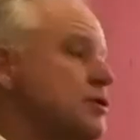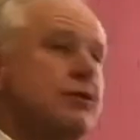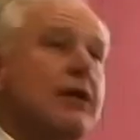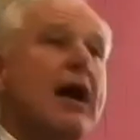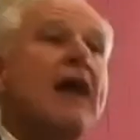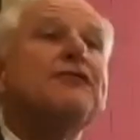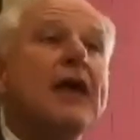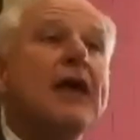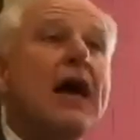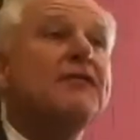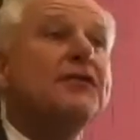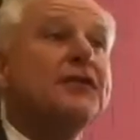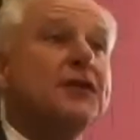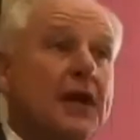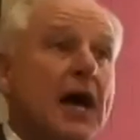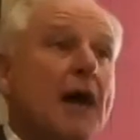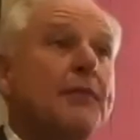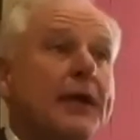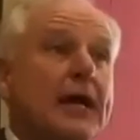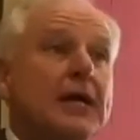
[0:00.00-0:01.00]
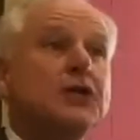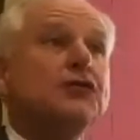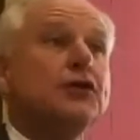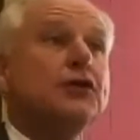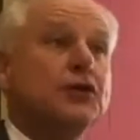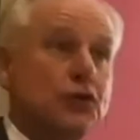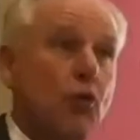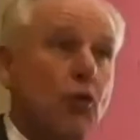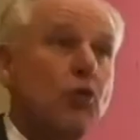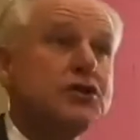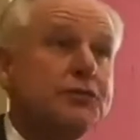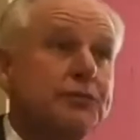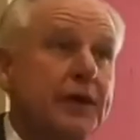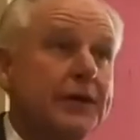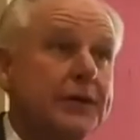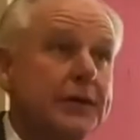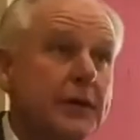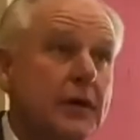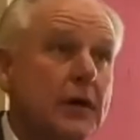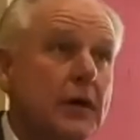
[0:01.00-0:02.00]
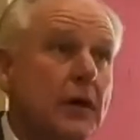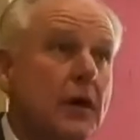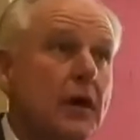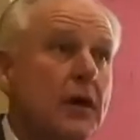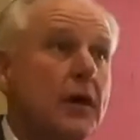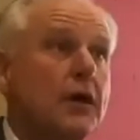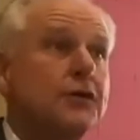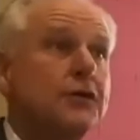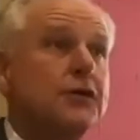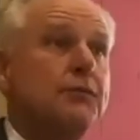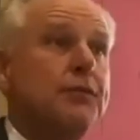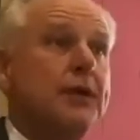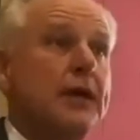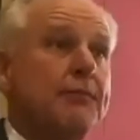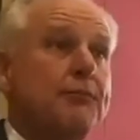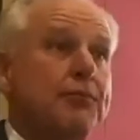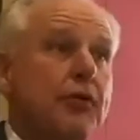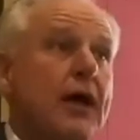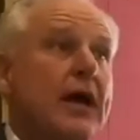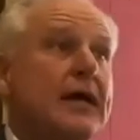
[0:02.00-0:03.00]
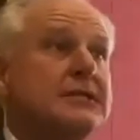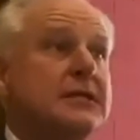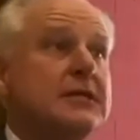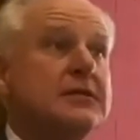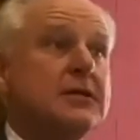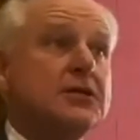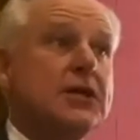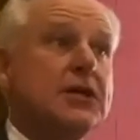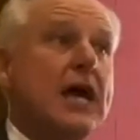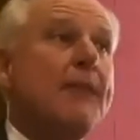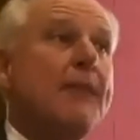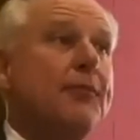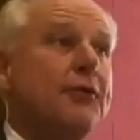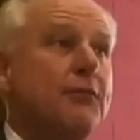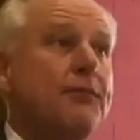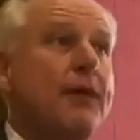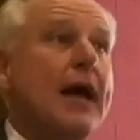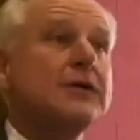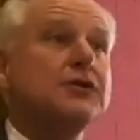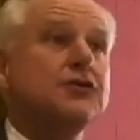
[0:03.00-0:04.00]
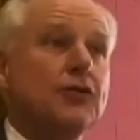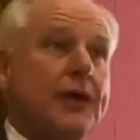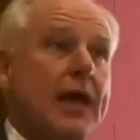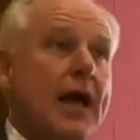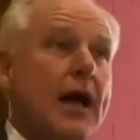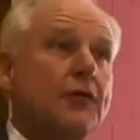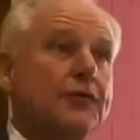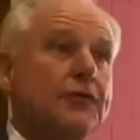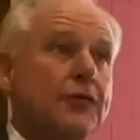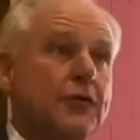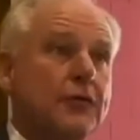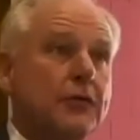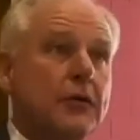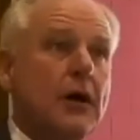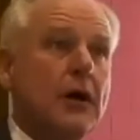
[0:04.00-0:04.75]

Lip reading: You have to have a denominational endorsement to be placed as a chaplain or pastoral counselor.